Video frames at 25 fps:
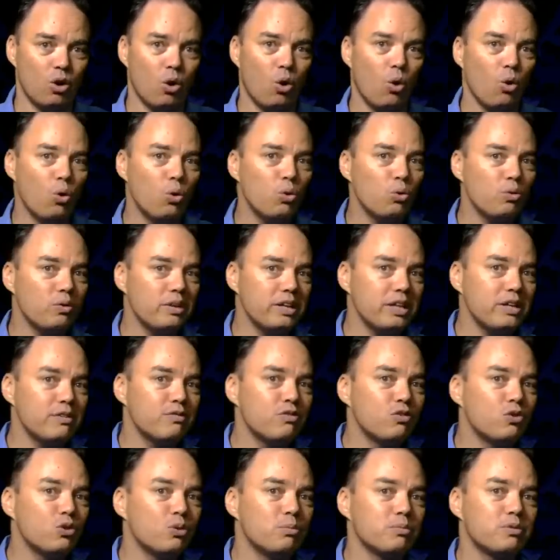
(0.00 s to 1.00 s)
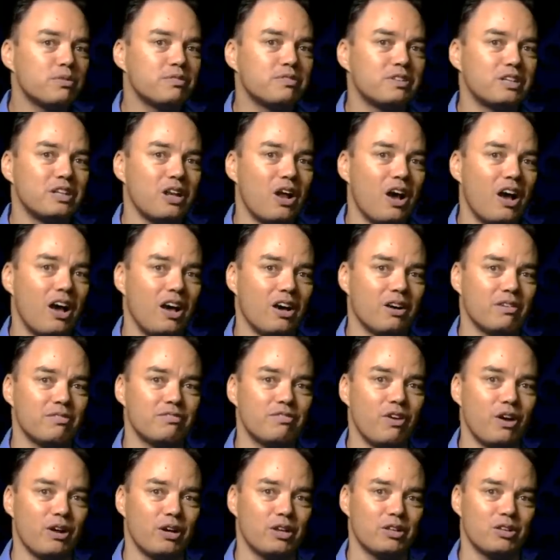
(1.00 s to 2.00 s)
All these forms of denial
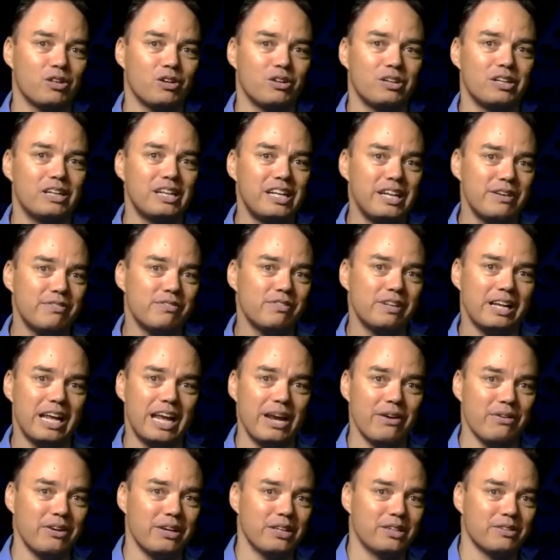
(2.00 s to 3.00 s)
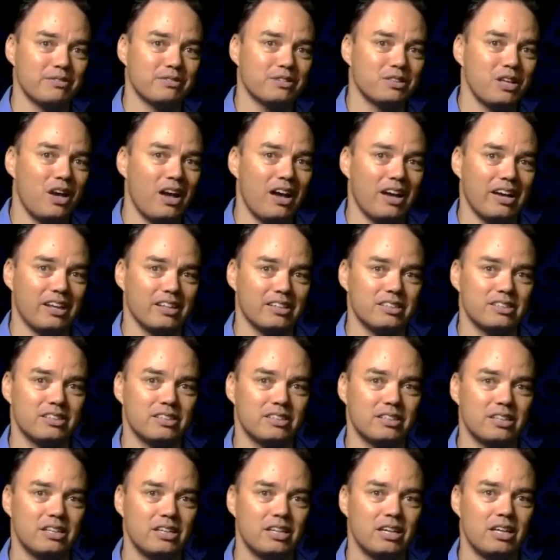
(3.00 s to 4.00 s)
focus on different areas of science,
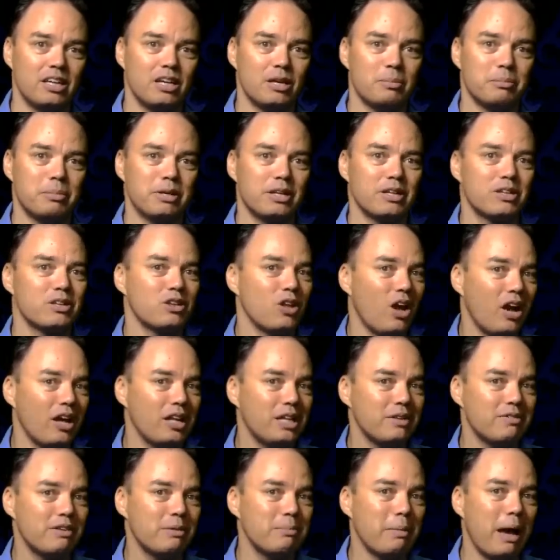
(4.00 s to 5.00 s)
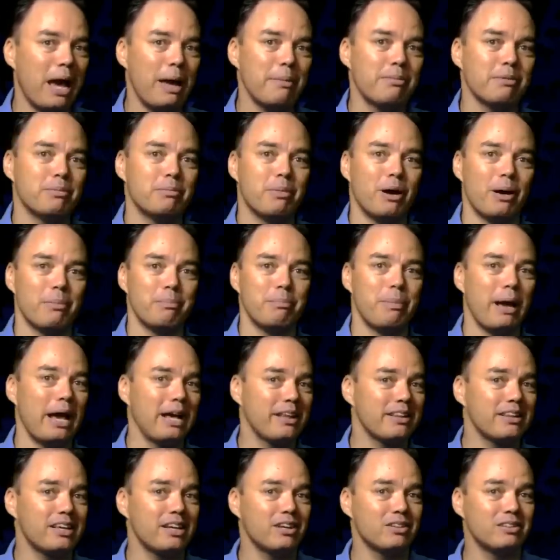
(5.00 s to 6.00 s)
but a scientific paper by
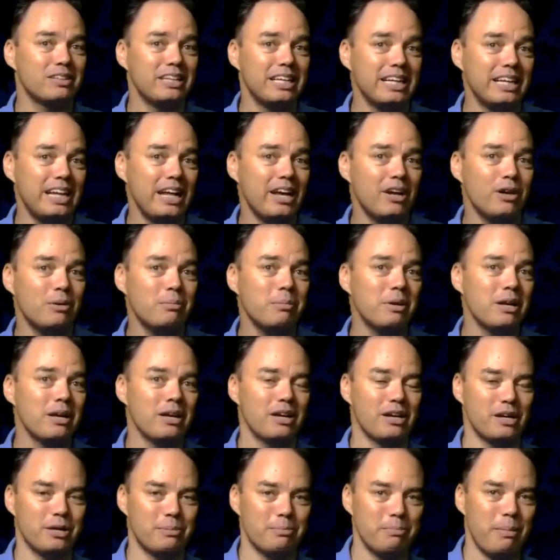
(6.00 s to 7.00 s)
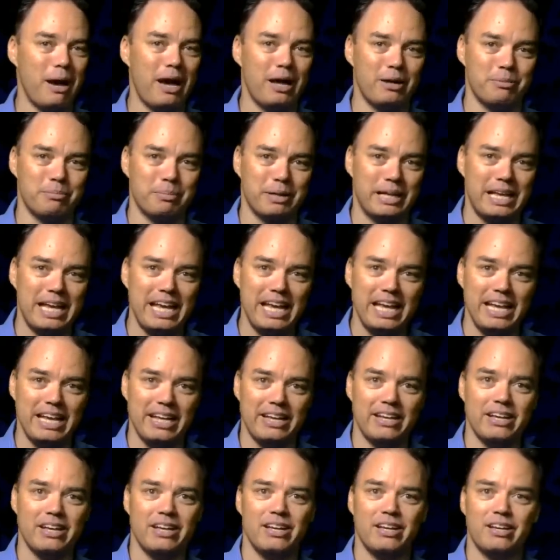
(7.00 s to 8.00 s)
Pascal, Diethelm and Martin
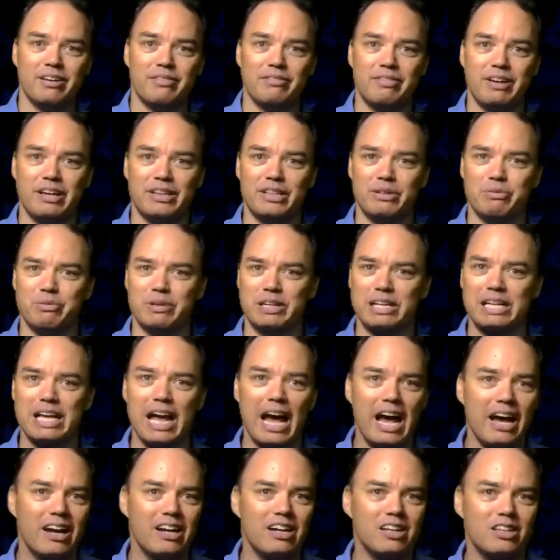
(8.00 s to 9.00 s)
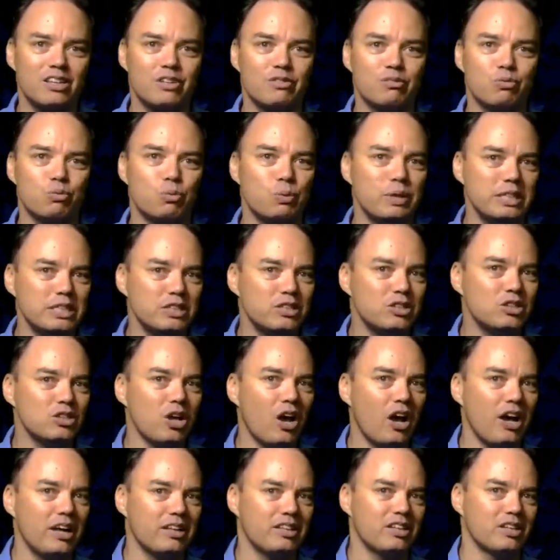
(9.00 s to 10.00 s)
McKee found that regardless of which
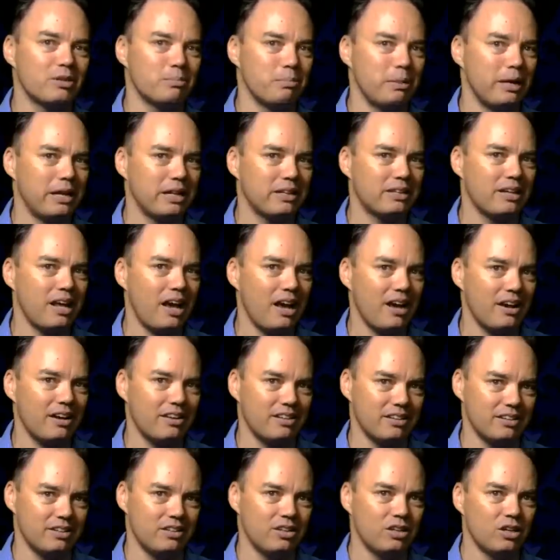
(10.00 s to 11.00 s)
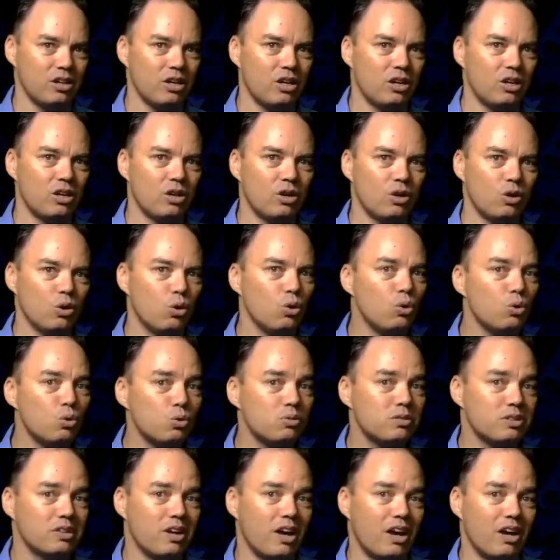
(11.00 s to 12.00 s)
science is being targeted, all
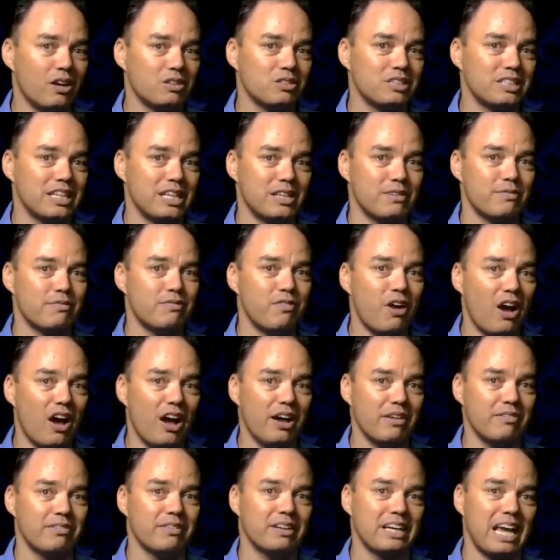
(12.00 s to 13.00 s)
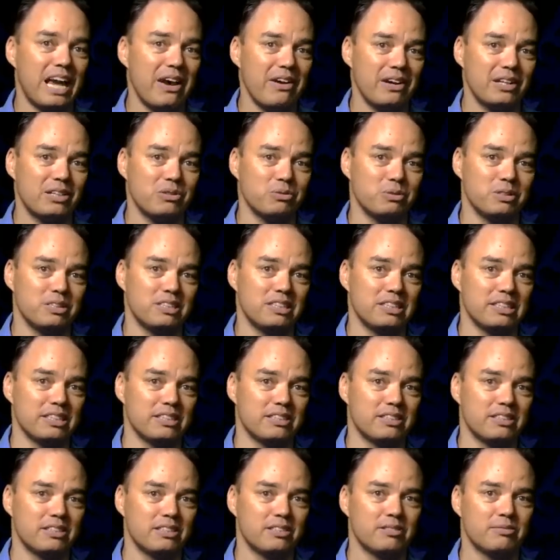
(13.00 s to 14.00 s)
denial shares five
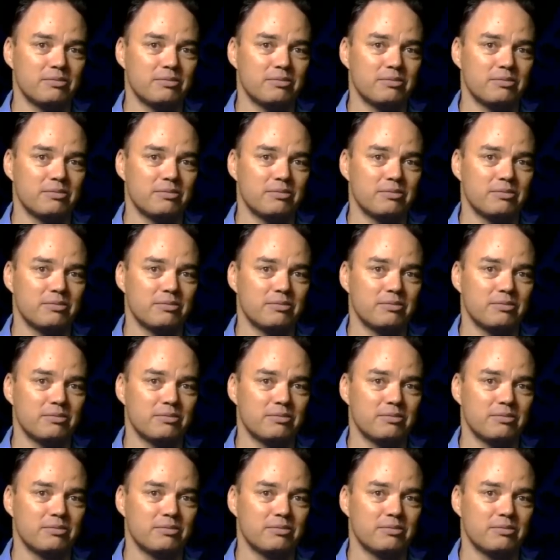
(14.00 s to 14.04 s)
characteristics.